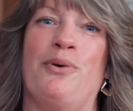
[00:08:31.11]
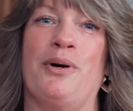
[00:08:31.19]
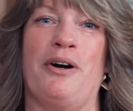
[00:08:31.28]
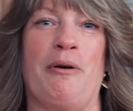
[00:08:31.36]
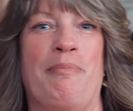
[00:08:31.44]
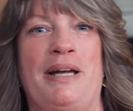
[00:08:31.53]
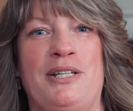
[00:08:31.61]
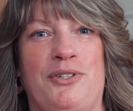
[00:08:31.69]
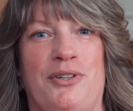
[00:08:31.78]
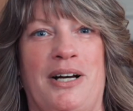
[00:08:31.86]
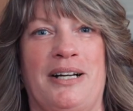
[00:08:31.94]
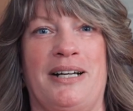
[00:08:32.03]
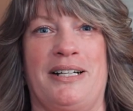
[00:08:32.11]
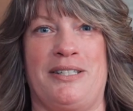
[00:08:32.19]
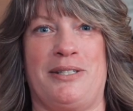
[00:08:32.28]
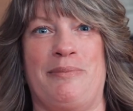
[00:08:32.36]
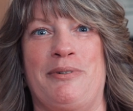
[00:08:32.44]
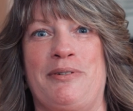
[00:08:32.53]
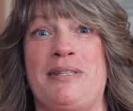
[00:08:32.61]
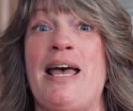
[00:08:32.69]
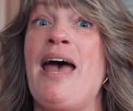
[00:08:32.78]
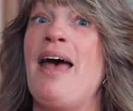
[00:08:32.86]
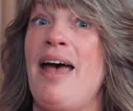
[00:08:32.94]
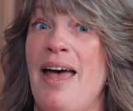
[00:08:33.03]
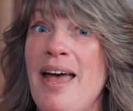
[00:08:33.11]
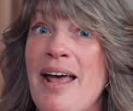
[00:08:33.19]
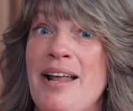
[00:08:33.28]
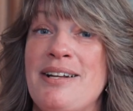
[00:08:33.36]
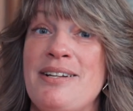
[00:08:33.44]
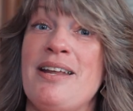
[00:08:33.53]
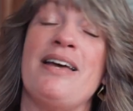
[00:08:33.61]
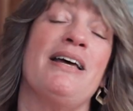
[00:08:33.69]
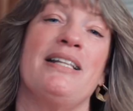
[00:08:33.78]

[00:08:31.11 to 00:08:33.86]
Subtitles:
for our Patreon customers and